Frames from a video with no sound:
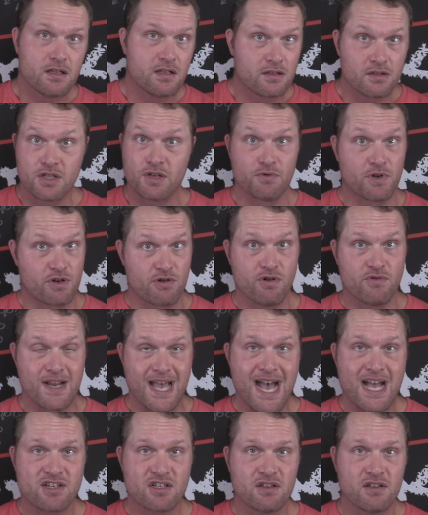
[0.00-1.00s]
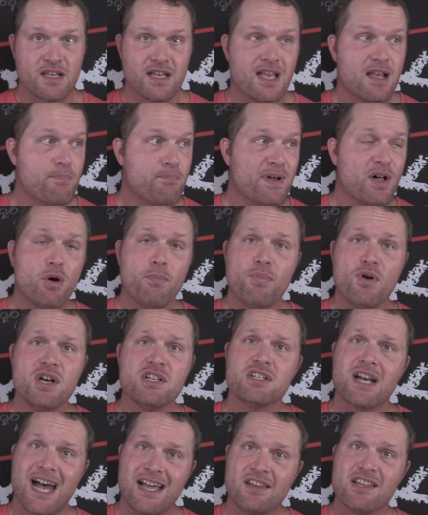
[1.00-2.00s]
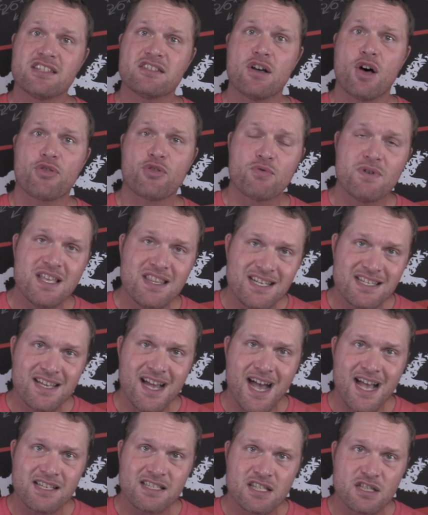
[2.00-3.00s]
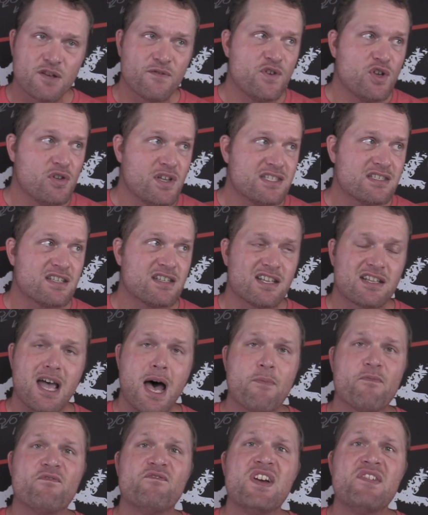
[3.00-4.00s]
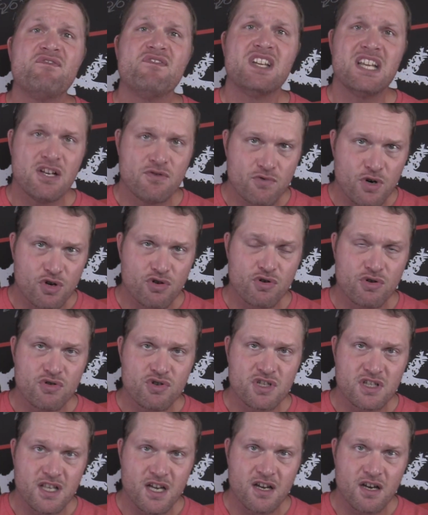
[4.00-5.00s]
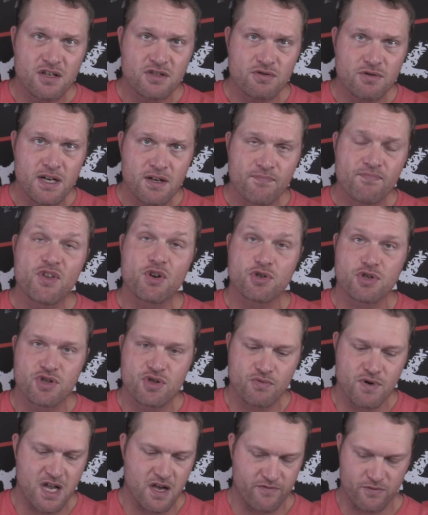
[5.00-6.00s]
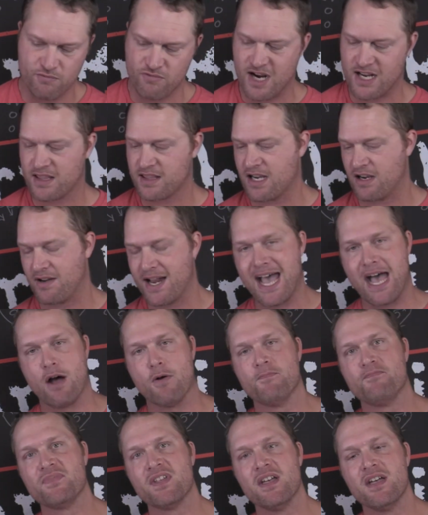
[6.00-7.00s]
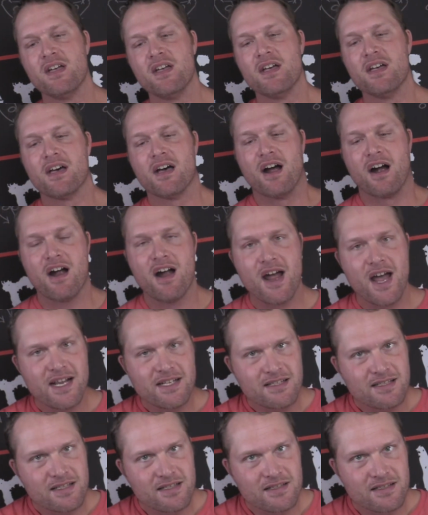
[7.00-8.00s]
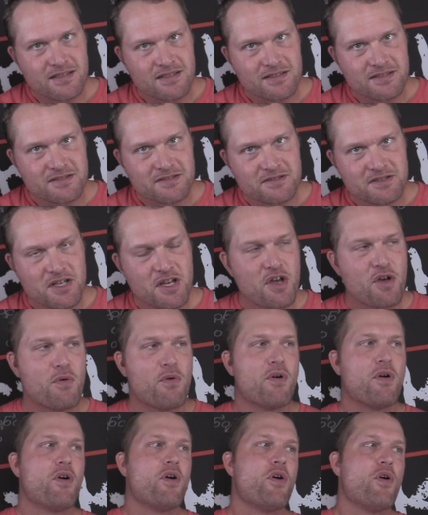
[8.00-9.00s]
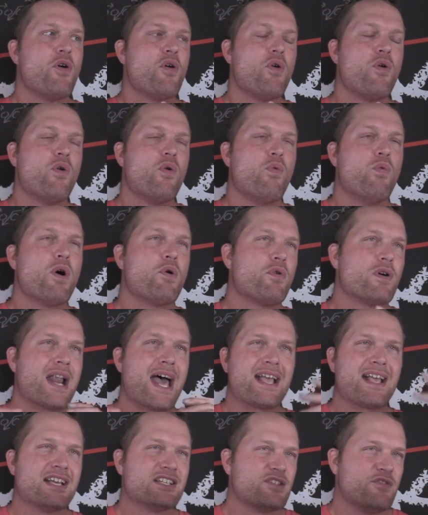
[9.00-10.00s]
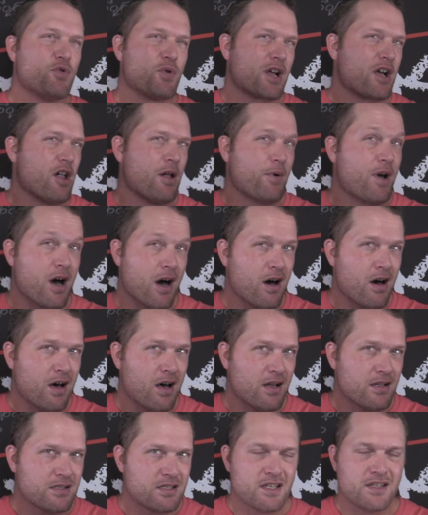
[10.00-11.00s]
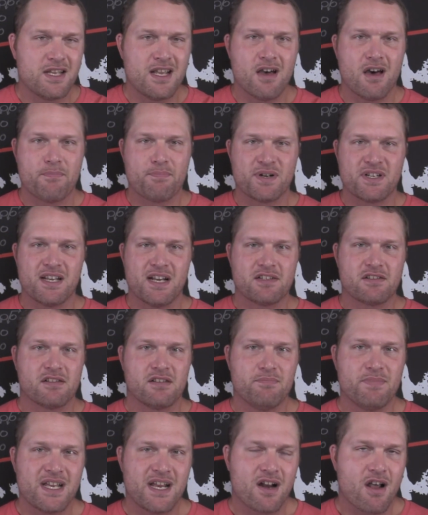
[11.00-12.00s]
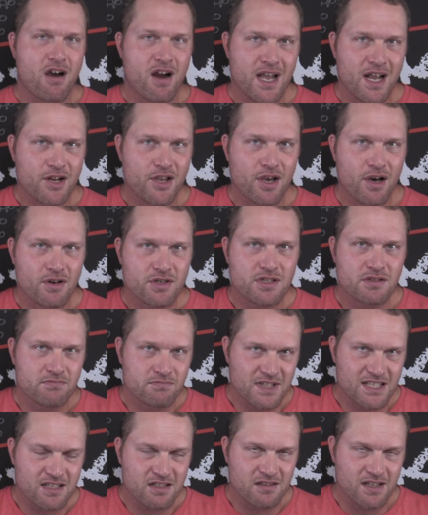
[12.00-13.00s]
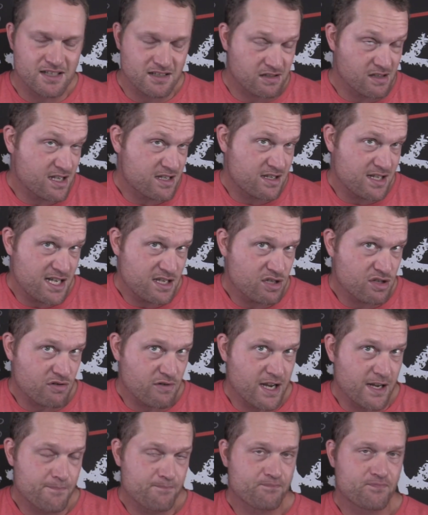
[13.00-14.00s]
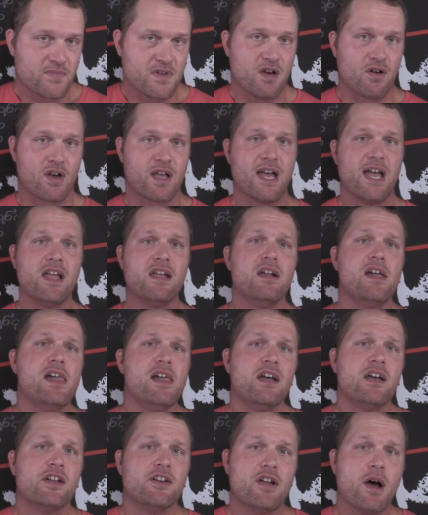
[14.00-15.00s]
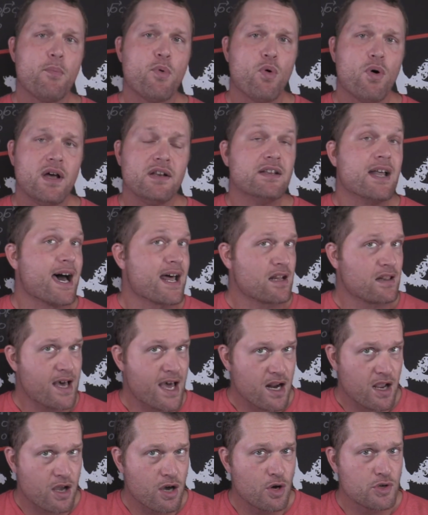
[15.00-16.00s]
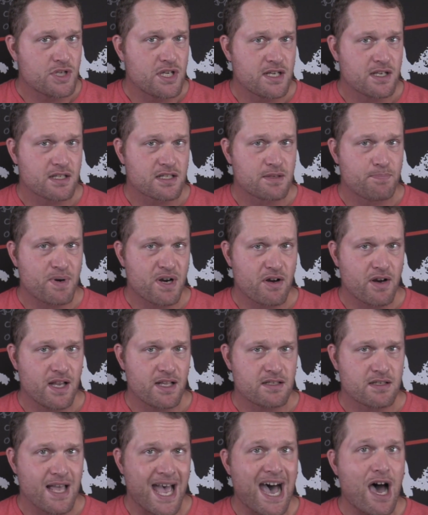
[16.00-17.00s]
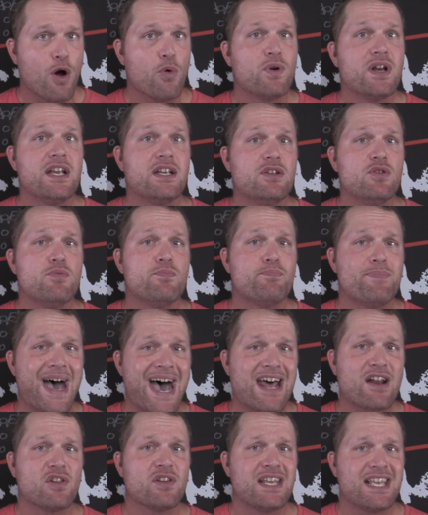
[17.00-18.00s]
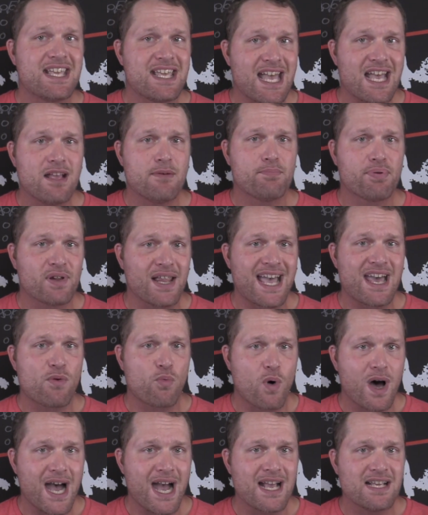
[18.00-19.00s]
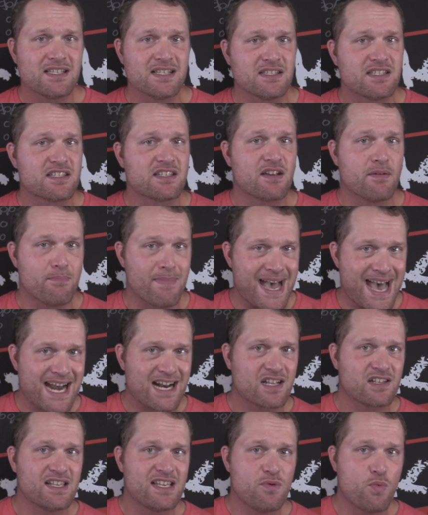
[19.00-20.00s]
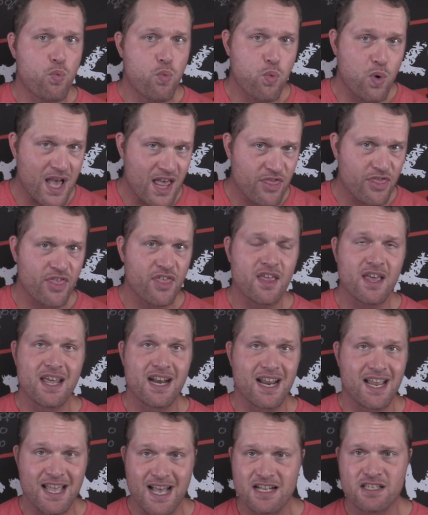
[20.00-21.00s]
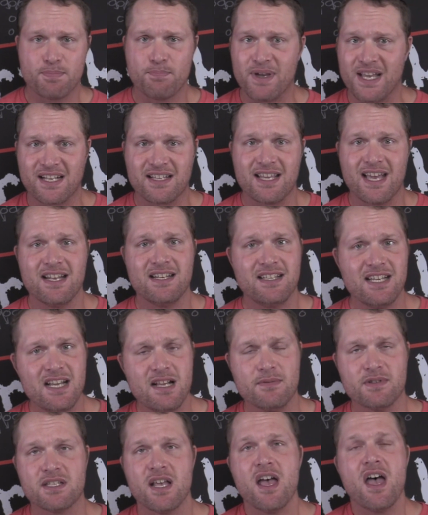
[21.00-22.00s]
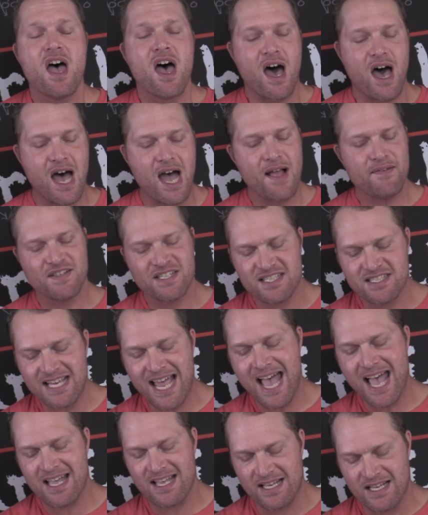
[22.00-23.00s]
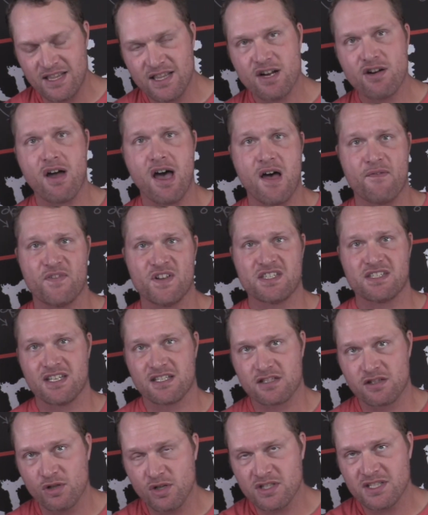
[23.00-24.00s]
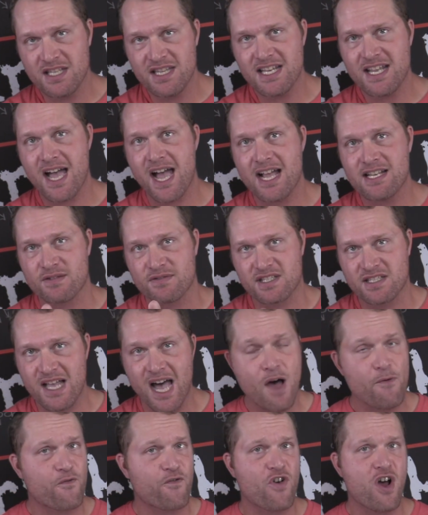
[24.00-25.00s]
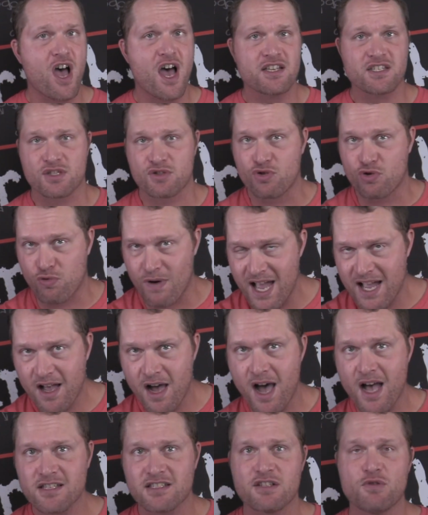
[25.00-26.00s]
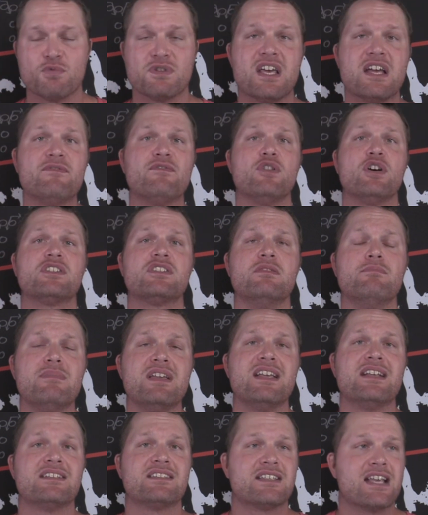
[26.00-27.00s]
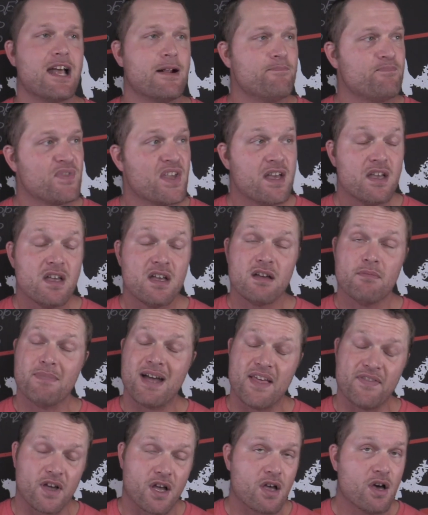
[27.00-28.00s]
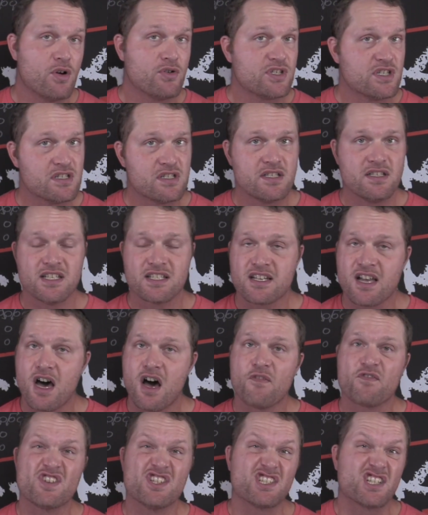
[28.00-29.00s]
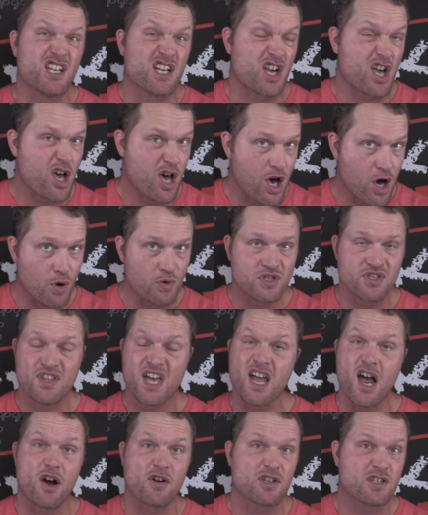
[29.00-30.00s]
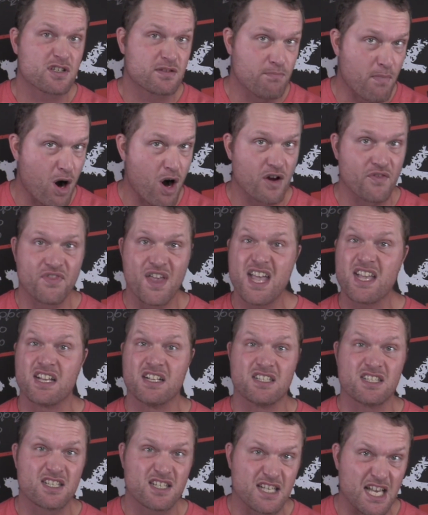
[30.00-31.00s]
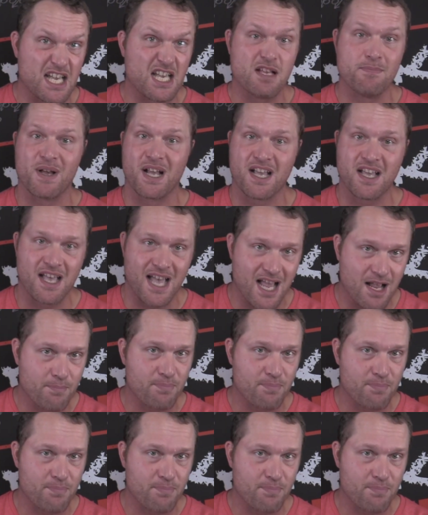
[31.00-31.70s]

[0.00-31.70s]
can recruit nationally, and Bill Bush, I list all 3 of these guys because if you listed the top 15 recruiters in the country, there's 3 of them right there. Now, all right. What would, I guess, if you want to call them cons to Deion potentially being our head coach? Let's list these 3, okay? Number one, not a lot of coaching experience. How would he do battling game plan-wise and schematically with and against Big Ten teams? I've sat in their offices, looked in the eyes of Scott Frost, Greg Austin, when they've looked at me and said, man, the coaches in this conference can coach. They are smart. They can scheme and game